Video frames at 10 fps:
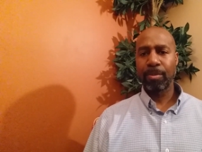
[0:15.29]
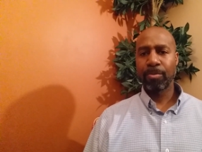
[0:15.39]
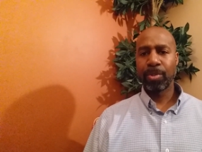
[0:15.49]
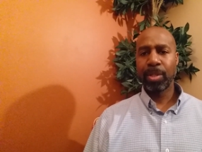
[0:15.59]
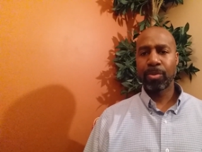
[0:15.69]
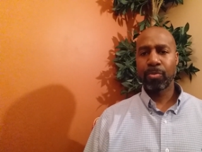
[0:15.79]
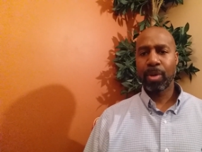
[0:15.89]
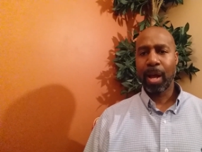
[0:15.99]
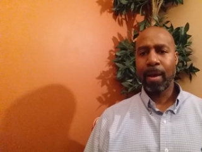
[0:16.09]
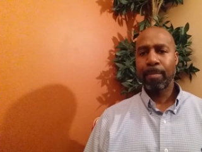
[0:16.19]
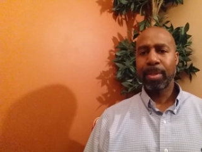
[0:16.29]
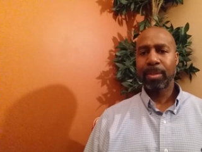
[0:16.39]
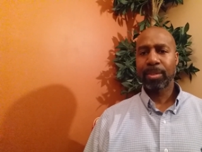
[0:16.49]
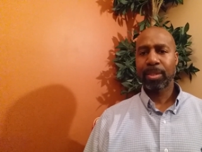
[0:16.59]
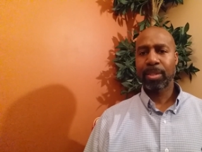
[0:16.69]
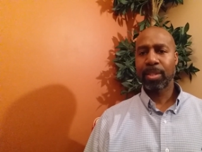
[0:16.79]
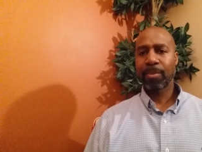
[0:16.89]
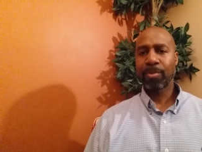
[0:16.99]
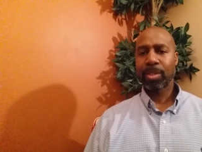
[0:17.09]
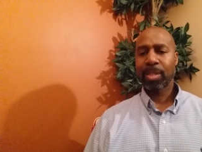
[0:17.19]
read through comments and
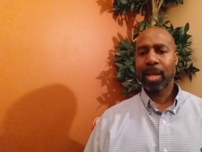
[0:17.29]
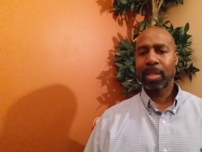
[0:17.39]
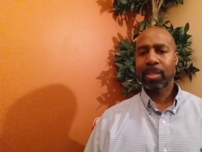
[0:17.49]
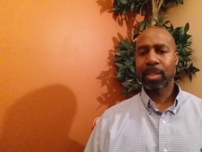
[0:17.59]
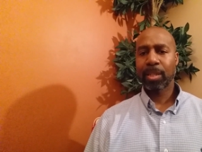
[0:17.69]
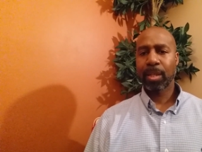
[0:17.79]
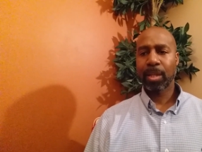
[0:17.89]
different sites and,